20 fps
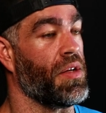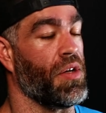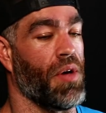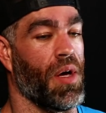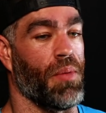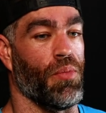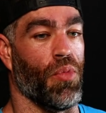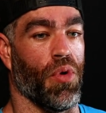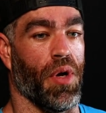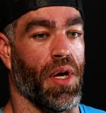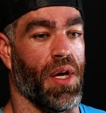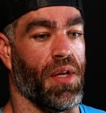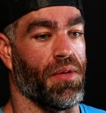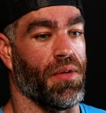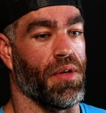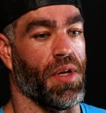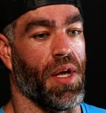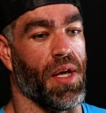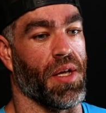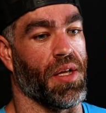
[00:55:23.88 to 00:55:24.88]
You had more
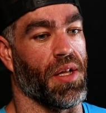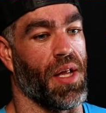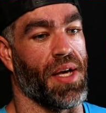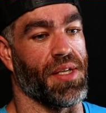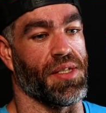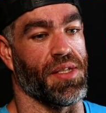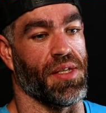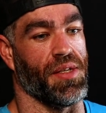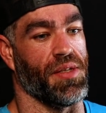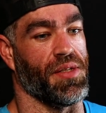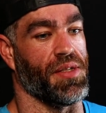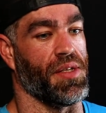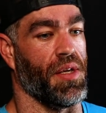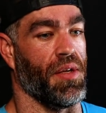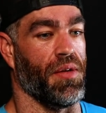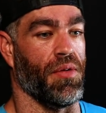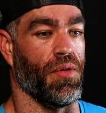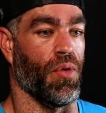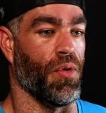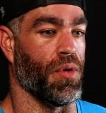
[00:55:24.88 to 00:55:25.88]
hit classes
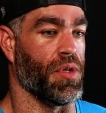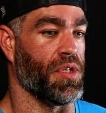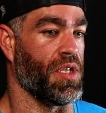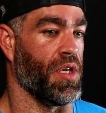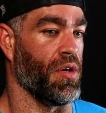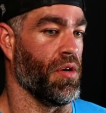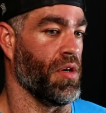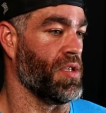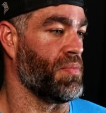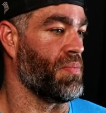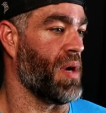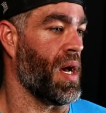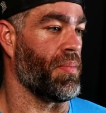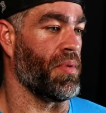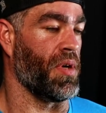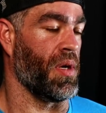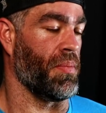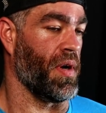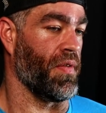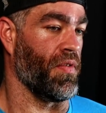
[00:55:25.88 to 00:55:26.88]
and Orange Theories
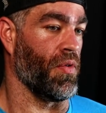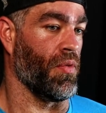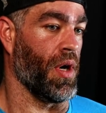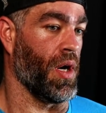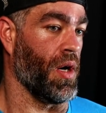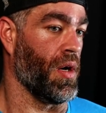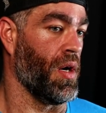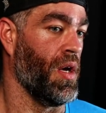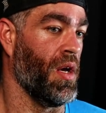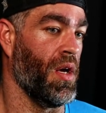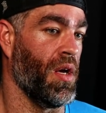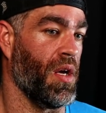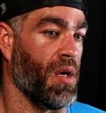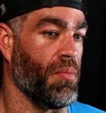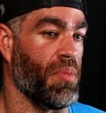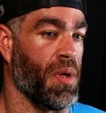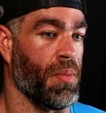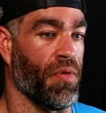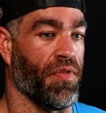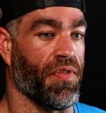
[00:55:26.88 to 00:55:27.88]
popping up everywhere, and
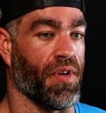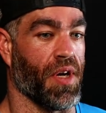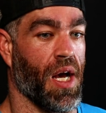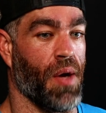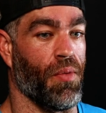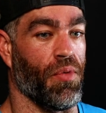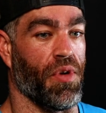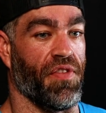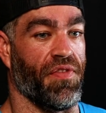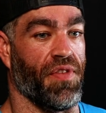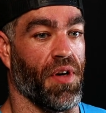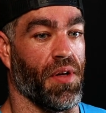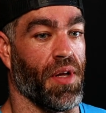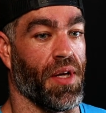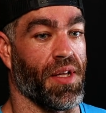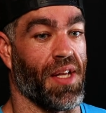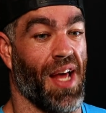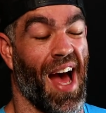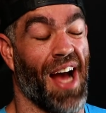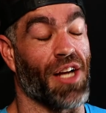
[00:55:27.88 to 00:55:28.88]
people forgot what it felt
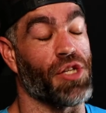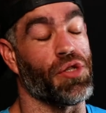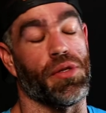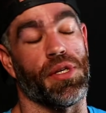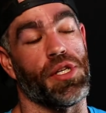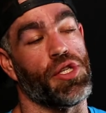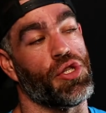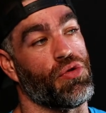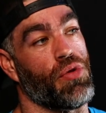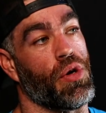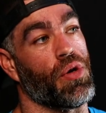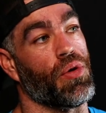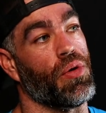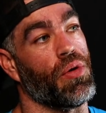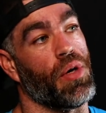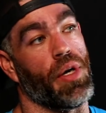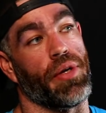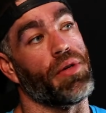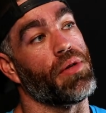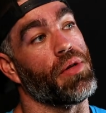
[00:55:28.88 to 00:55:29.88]
like to actually struggle
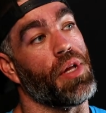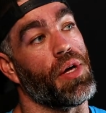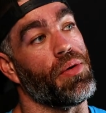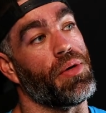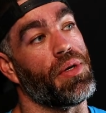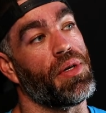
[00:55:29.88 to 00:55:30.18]
under load.